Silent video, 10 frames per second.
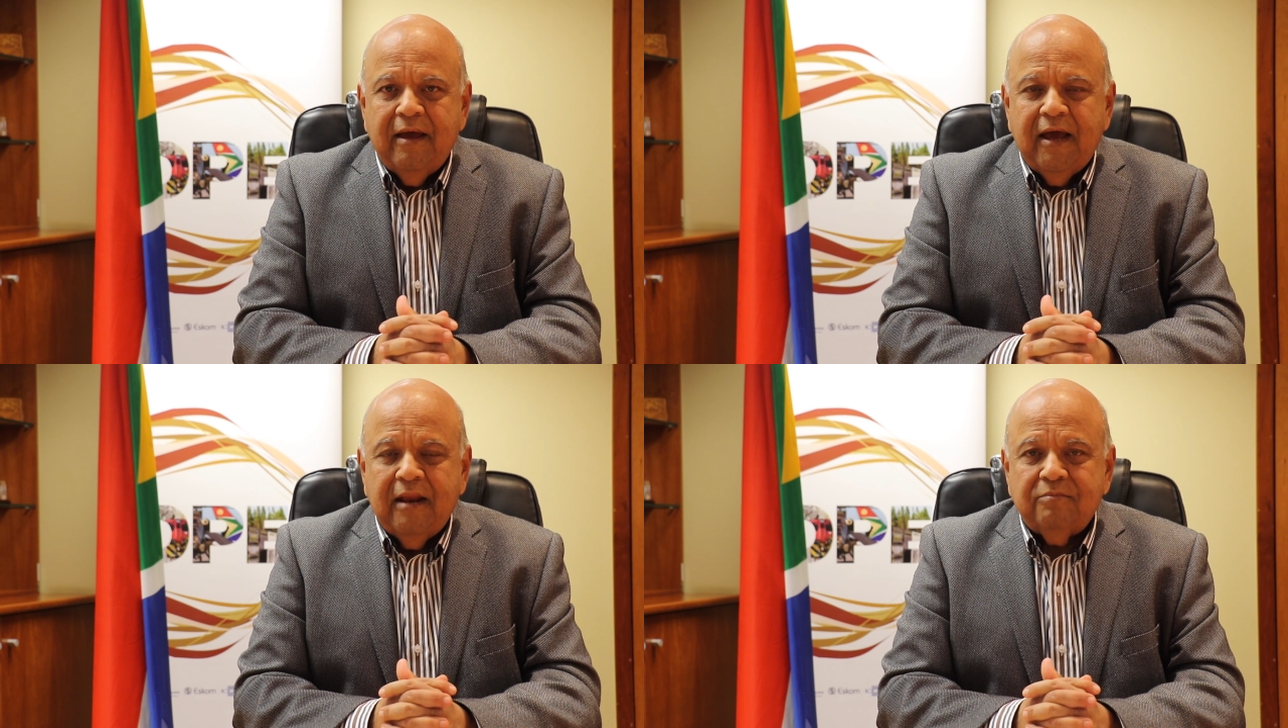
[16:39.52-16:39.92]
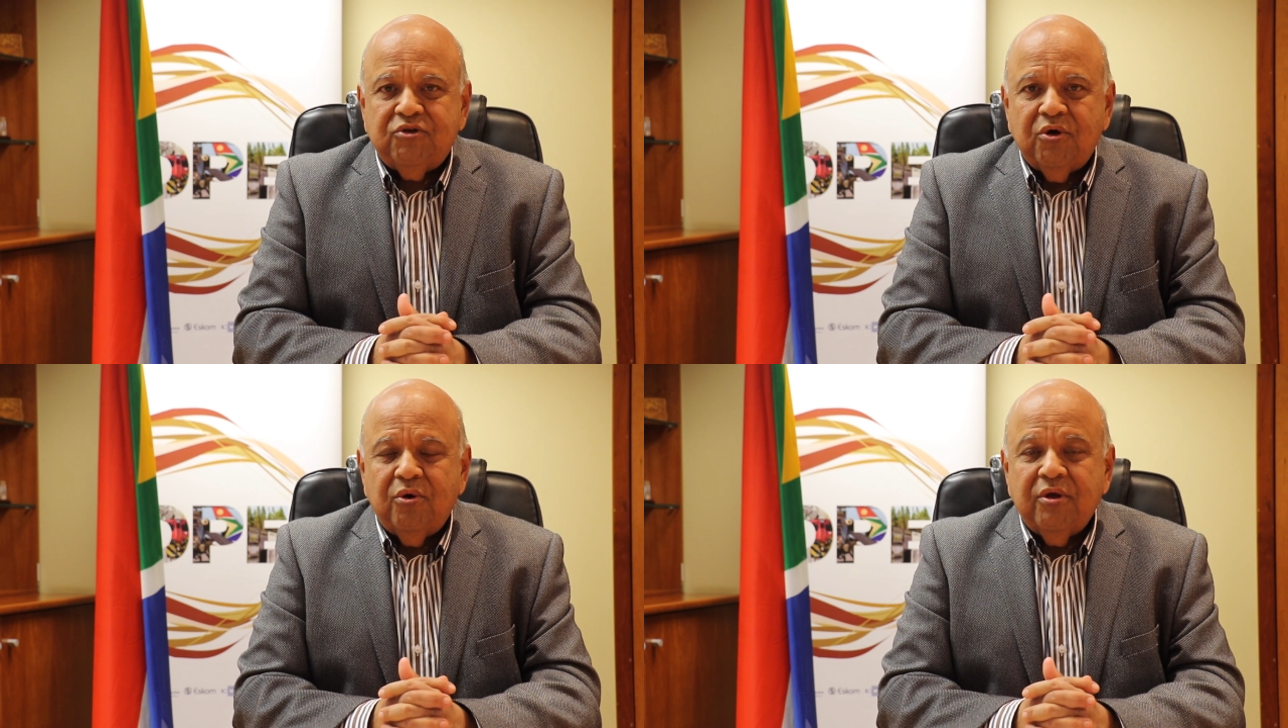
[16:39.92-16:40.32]
And I'm
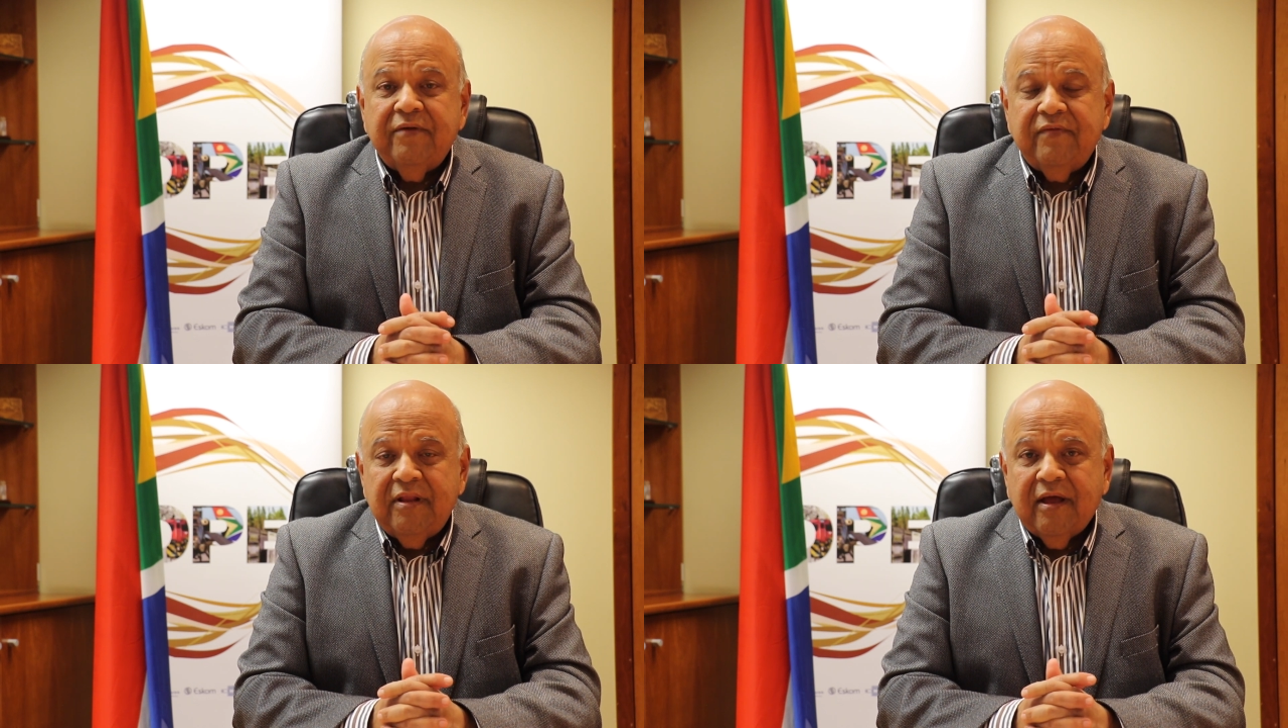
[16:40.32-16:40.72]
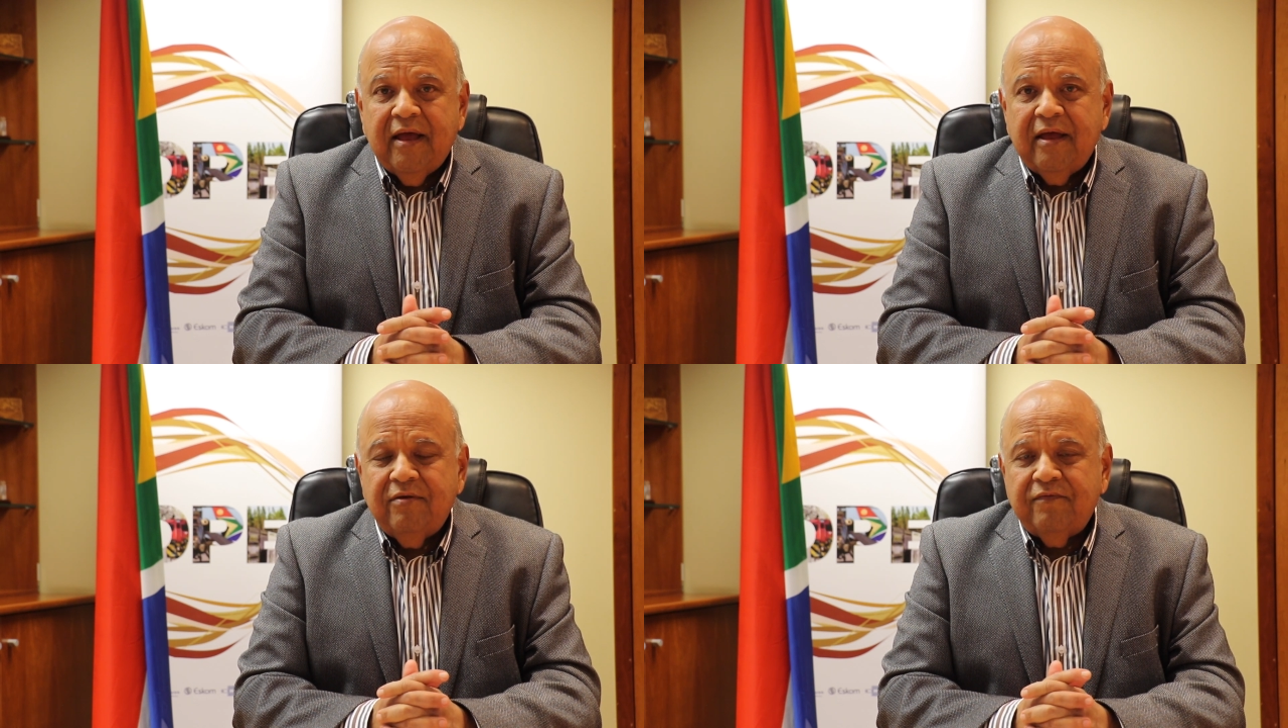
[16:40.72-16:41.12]
sure, given the
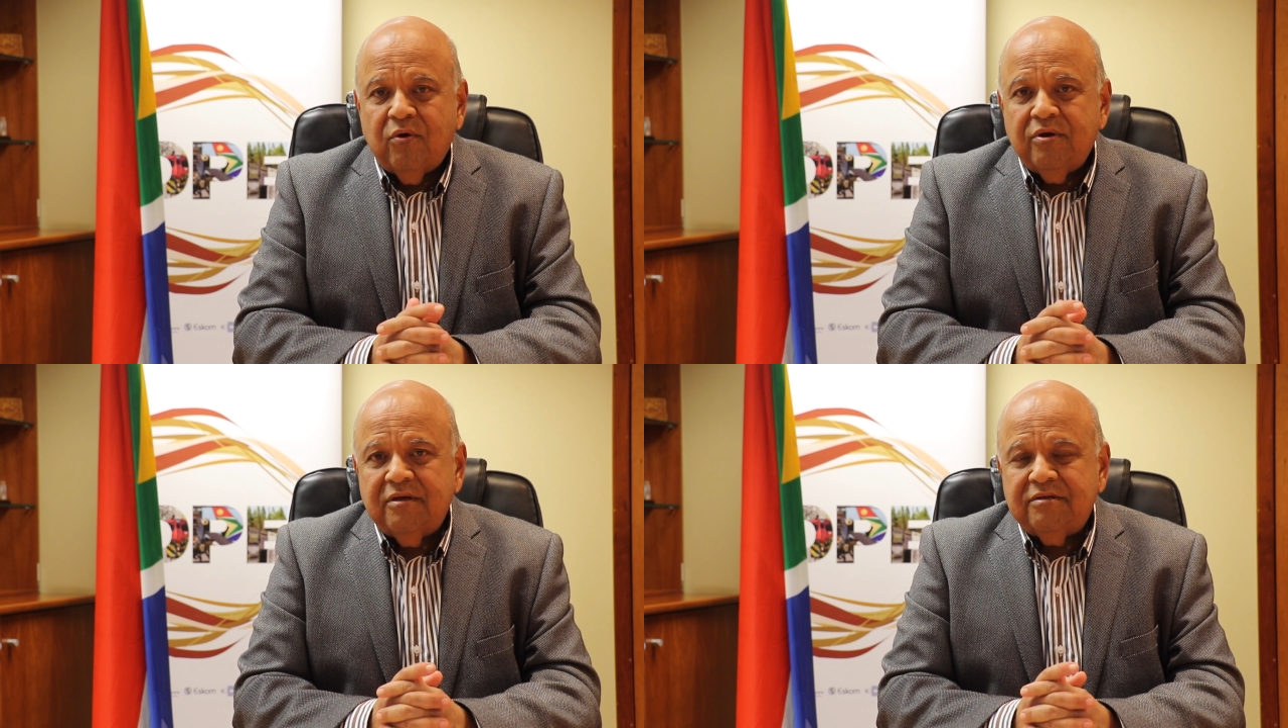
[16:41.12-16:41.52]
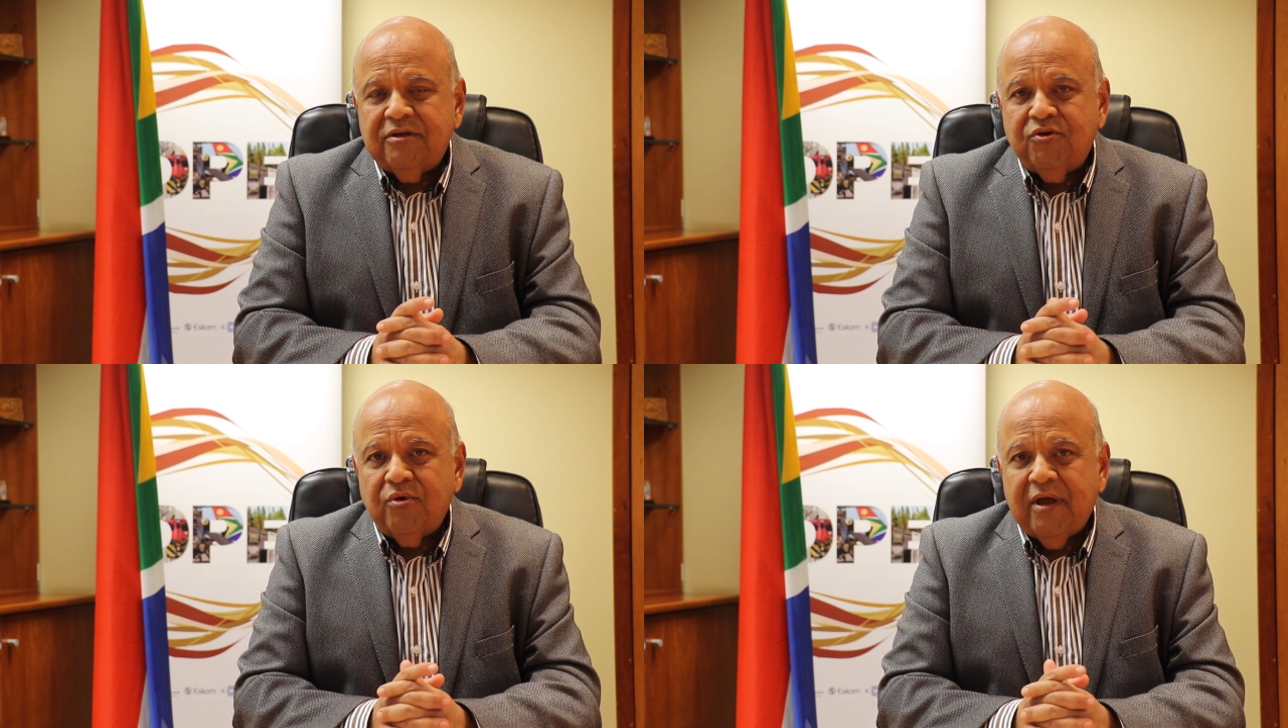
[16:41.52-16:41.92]
kind of audience
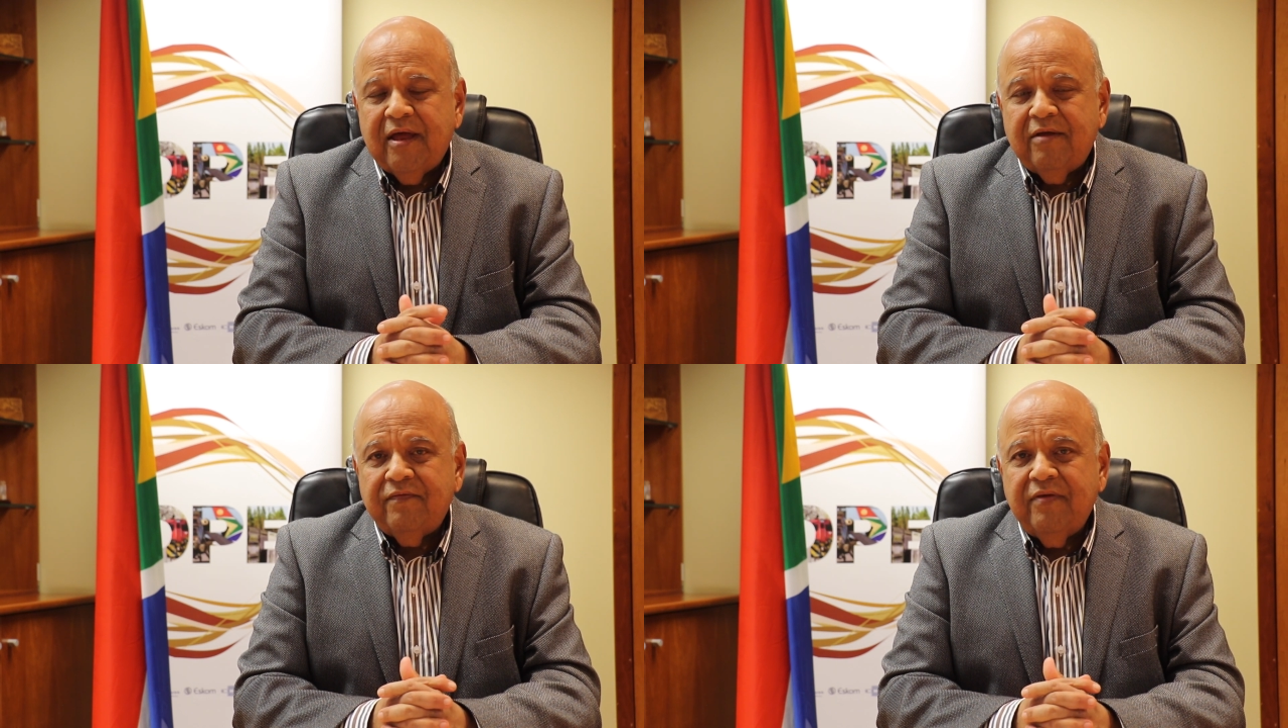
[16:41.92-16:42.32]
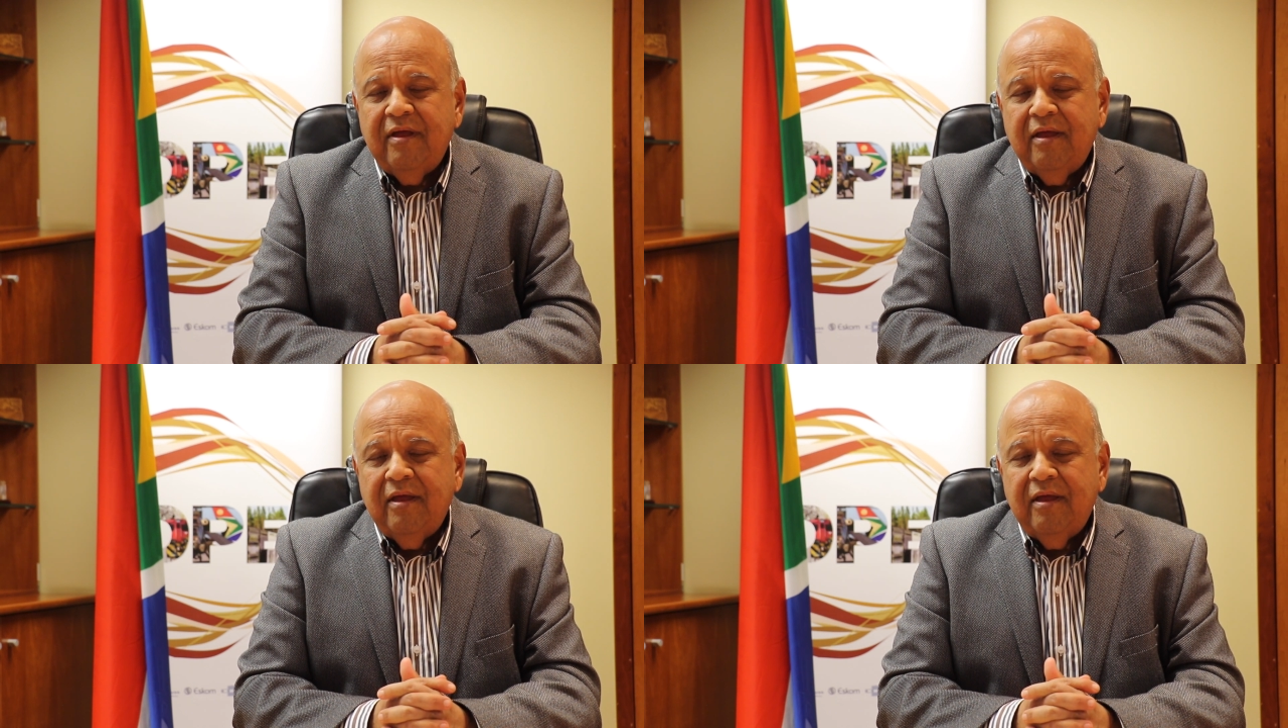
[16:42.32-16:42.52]
that you have,